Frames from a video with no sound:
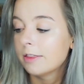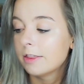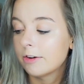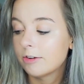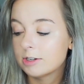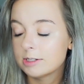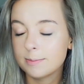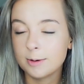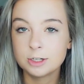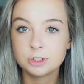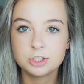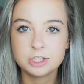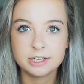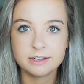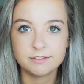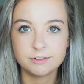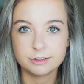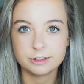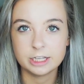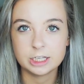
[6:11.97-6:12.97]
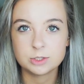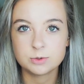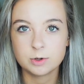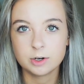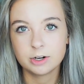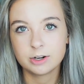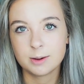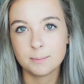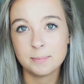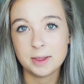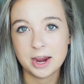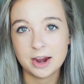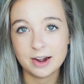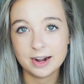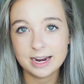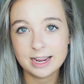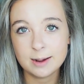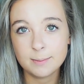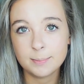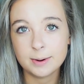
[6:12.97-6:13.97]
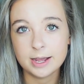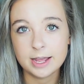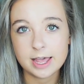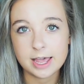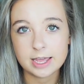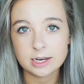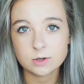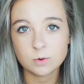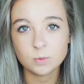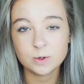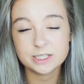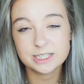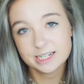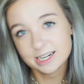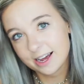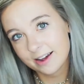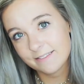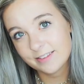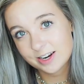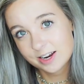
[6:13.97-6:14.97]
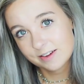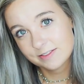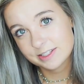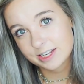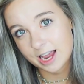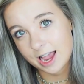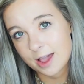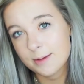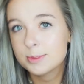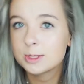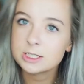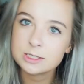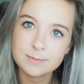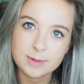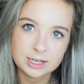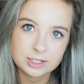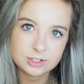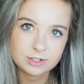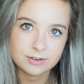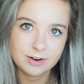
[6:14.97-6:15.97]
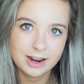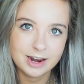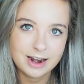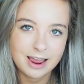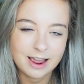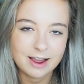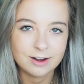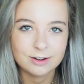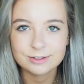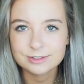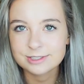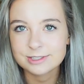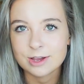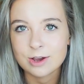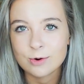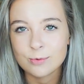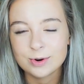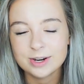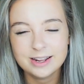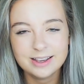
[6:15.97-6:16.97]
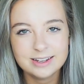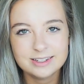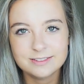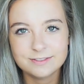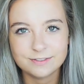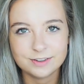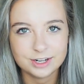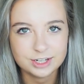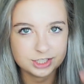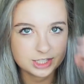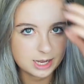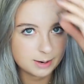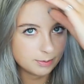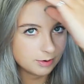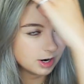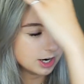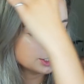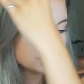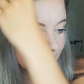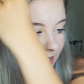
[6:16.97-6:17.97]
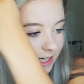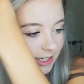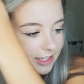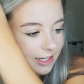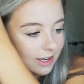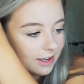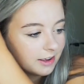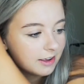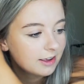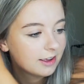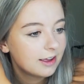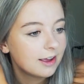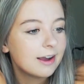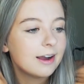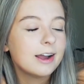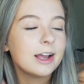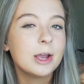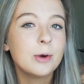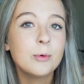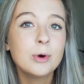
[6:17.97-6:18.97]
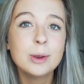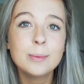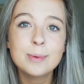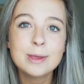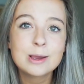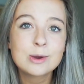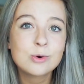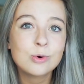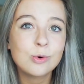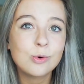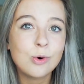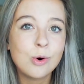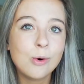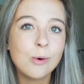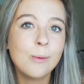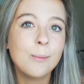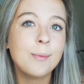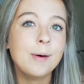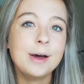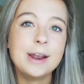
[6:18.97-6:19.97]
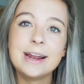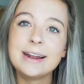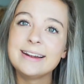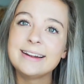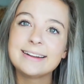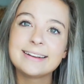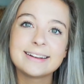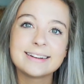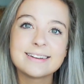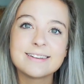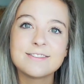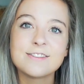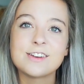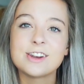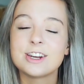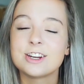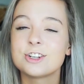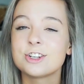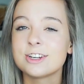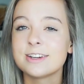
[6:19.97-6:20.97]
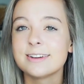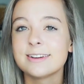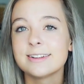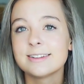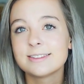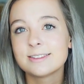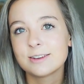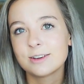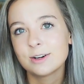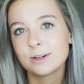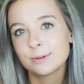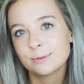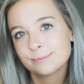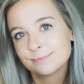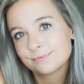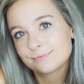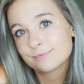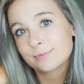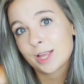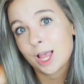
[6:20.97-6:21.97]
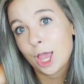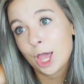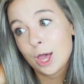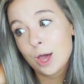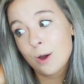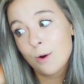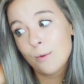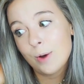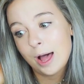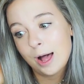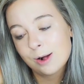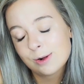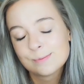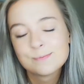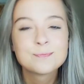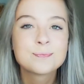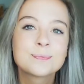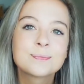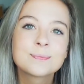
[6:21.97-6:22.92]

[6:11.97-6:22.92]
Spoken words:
There was a bunch of different things we were comparing, but we didn't have enough time. The semester ran out, so we didn't get to finish that project. It would have been cool, but I didn't get to finish it, so oh well.